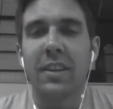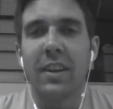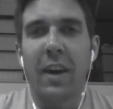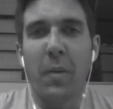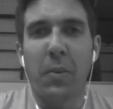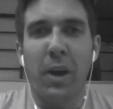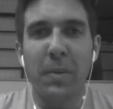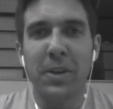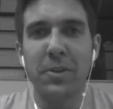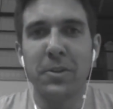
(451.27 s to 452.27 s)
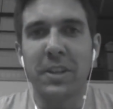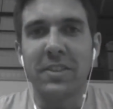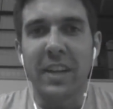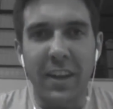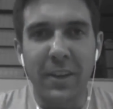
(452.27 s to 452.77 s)
I would probably do
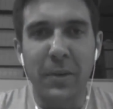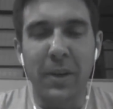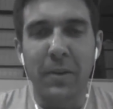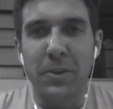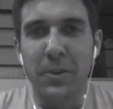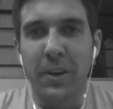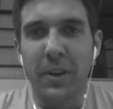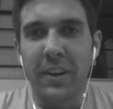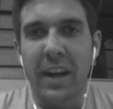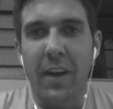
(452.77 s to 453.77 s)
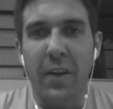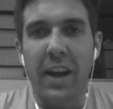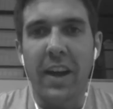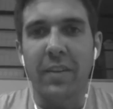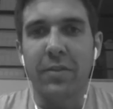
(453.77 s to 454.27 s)
exactly what I would do on how to
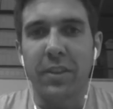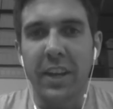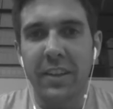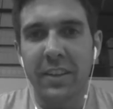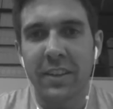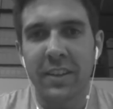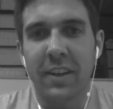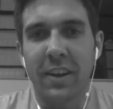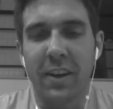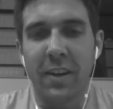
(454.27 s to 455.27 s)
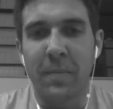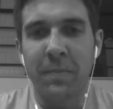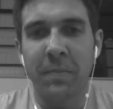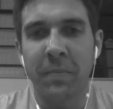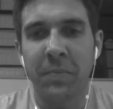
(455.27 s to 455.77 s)
hack a flight.
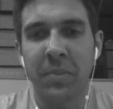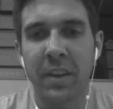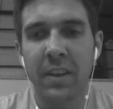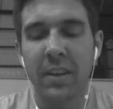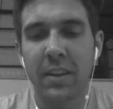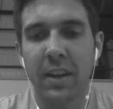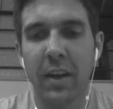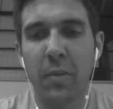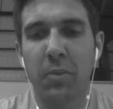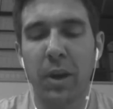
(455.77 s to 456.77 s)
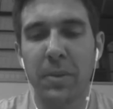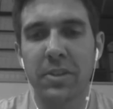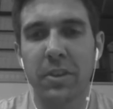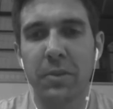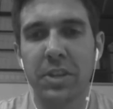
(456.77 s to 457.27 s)
I would probably
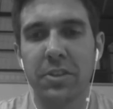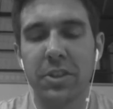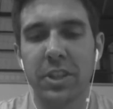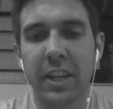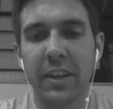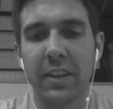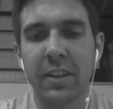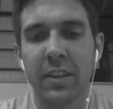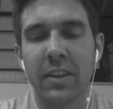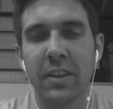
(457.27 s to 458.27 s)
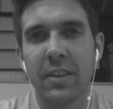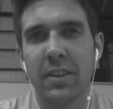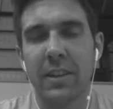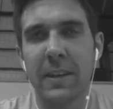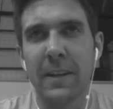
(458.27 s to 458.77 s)
start researching it.
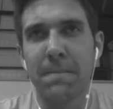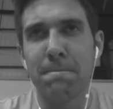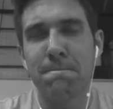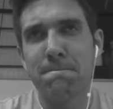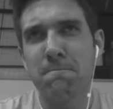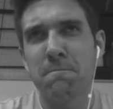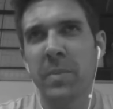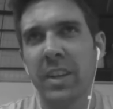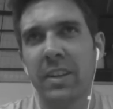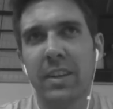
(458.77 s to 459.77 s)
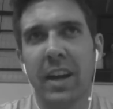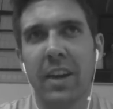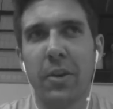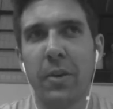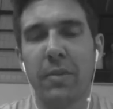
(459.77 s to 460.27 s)
I
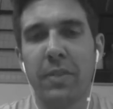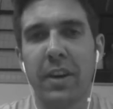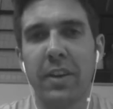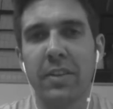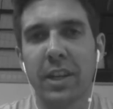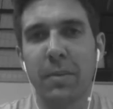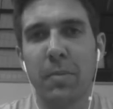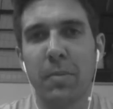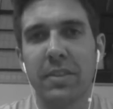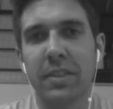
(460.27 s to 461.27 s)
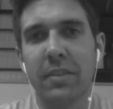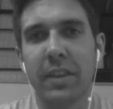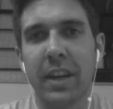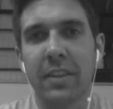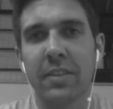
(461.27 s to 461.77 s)
don't know, it varies, a couple months in
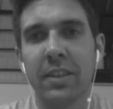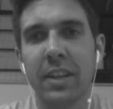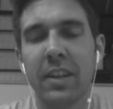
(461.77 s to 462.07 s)
advance.